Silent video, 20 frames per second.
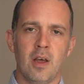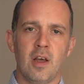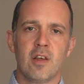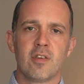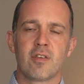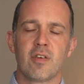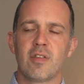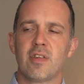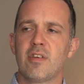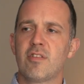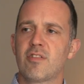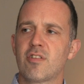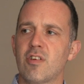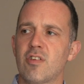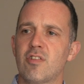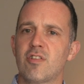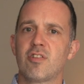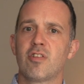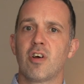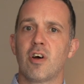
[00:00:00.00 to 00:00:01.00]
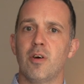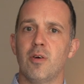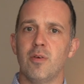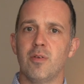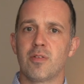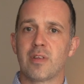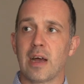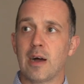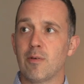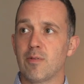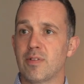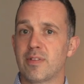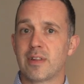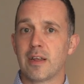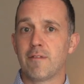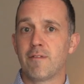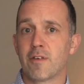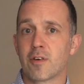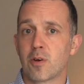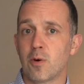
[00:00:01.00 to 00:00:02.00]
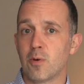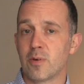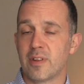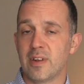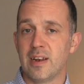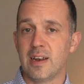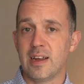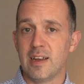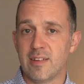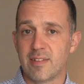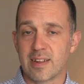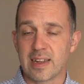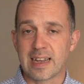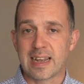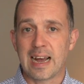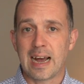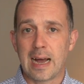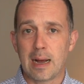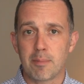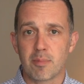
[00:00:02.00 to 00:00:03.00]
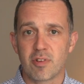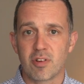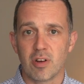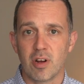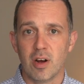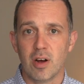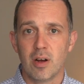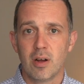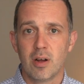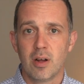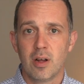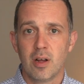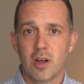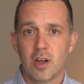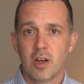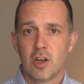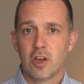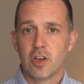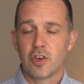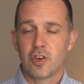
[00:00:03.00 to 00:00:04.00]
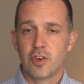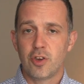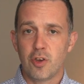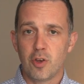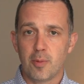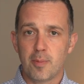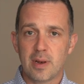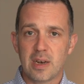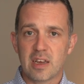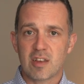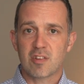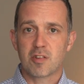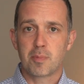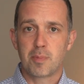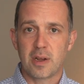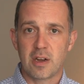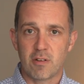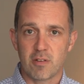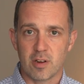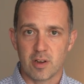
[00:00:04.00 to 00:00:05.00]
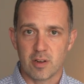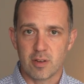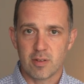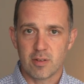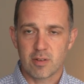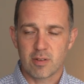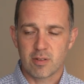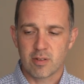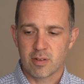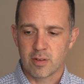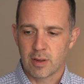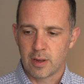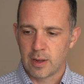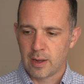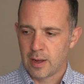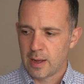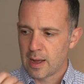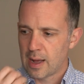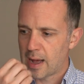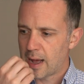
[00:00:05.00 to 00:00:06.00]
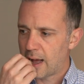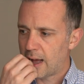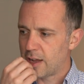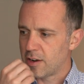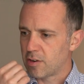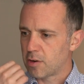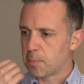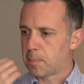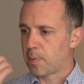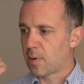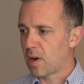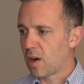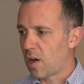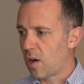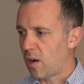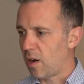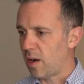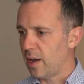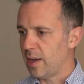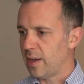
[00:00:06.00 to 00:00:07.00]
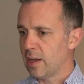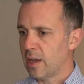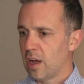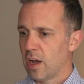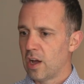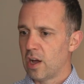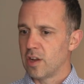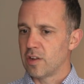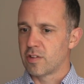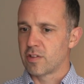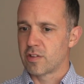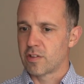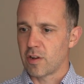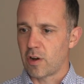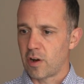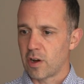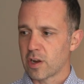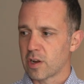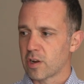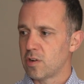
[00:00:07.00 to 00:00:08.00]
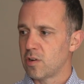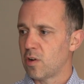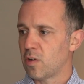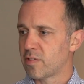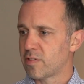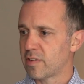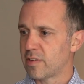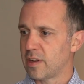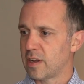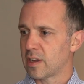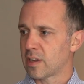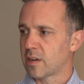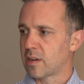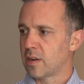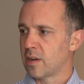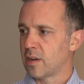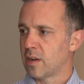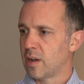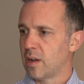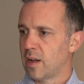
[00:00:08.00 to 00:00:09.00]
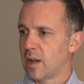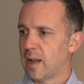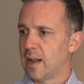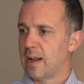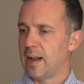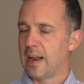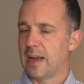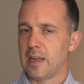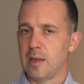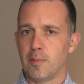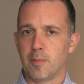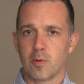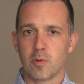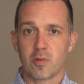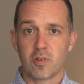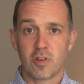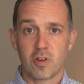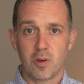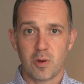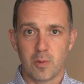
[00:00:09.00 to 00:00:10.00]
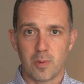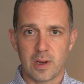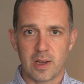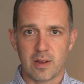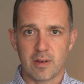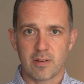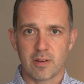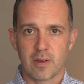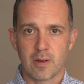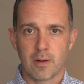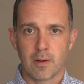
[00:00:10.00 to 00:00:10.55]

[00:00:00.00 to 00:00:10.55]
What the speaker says: So this just shows how difficult it is to capture human experience and apply a diagnostic label to it,